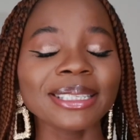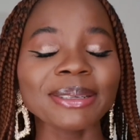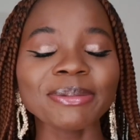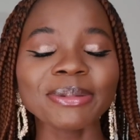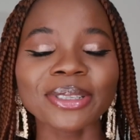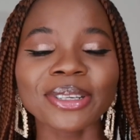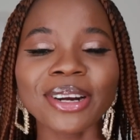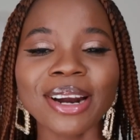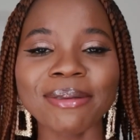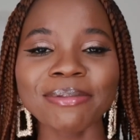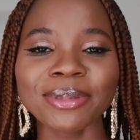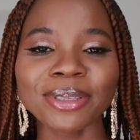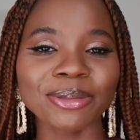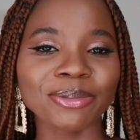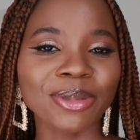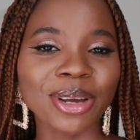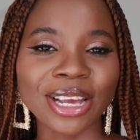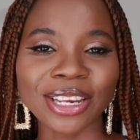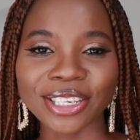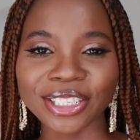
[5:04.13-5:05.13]
subscribe to
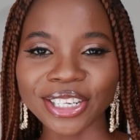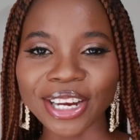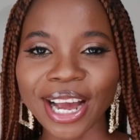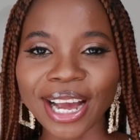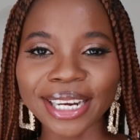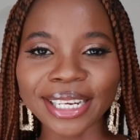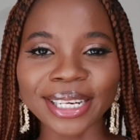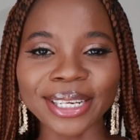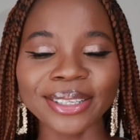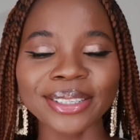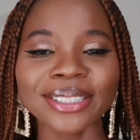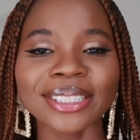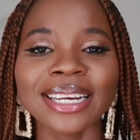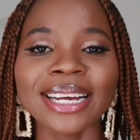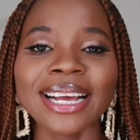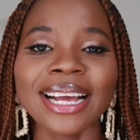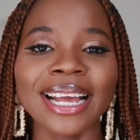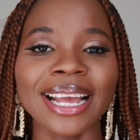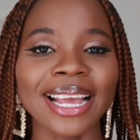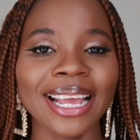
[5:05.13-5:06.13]
my channel
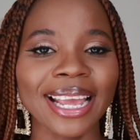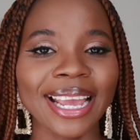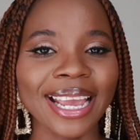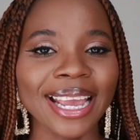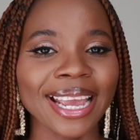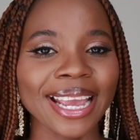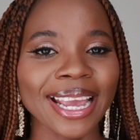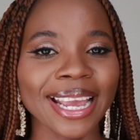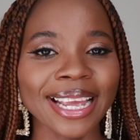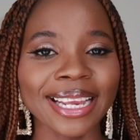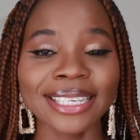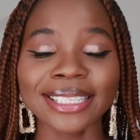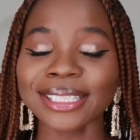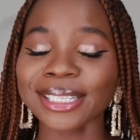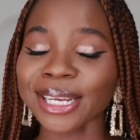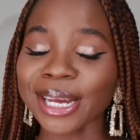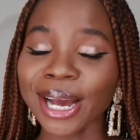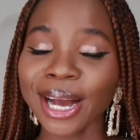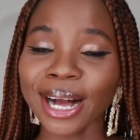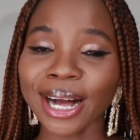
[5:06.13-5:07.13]
And
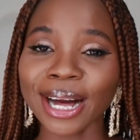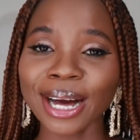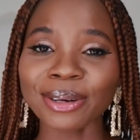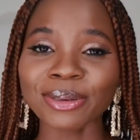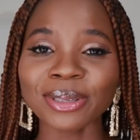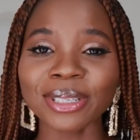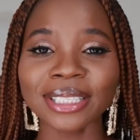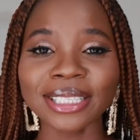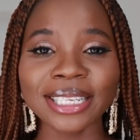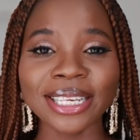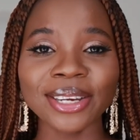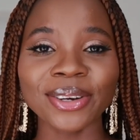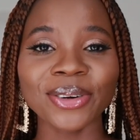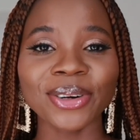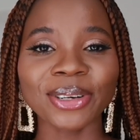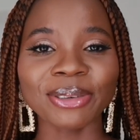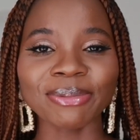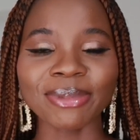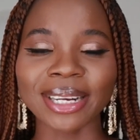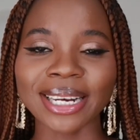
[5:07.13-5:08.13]
yeah, I will see you
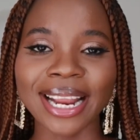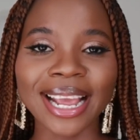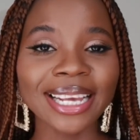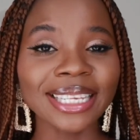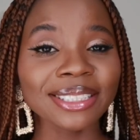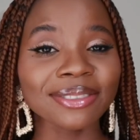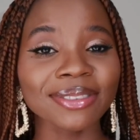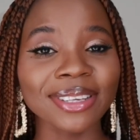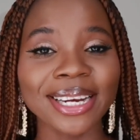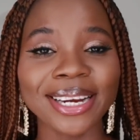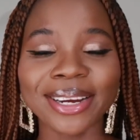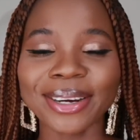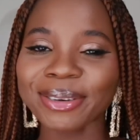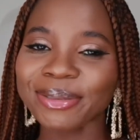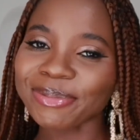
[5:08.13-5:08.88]
on my next video.